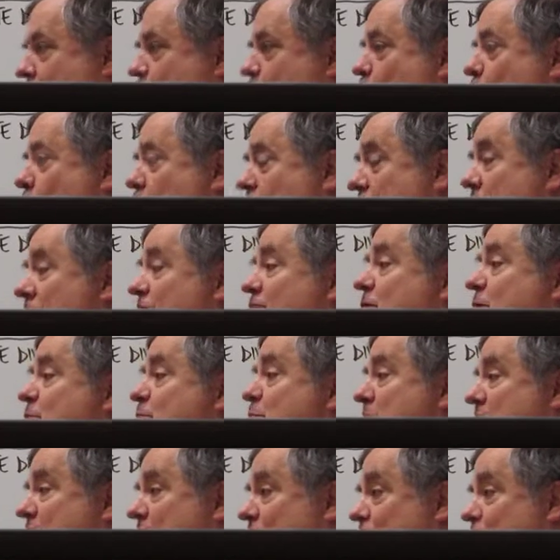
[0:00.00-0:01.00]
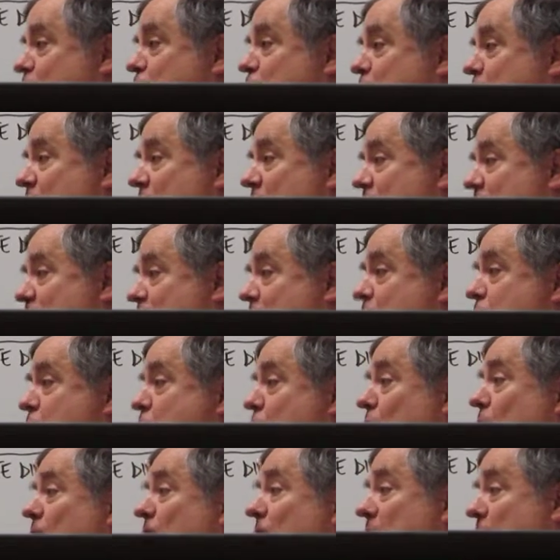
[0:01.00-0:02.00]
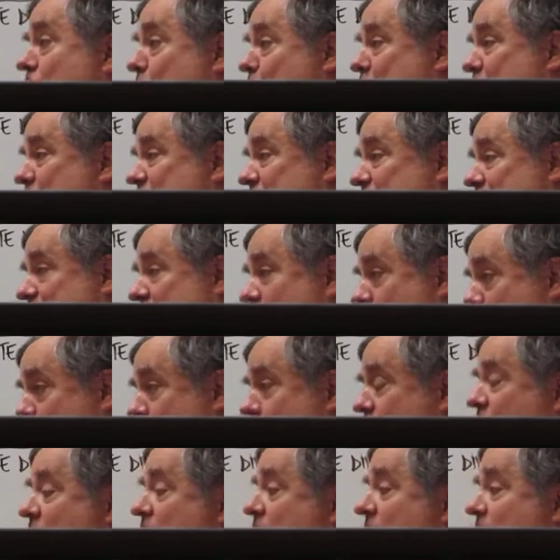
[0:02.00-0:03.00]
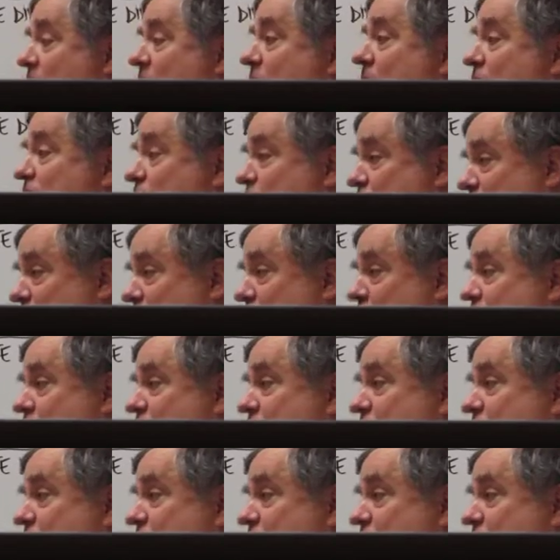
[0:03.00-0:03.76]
whatever balance you had in your allowance account as of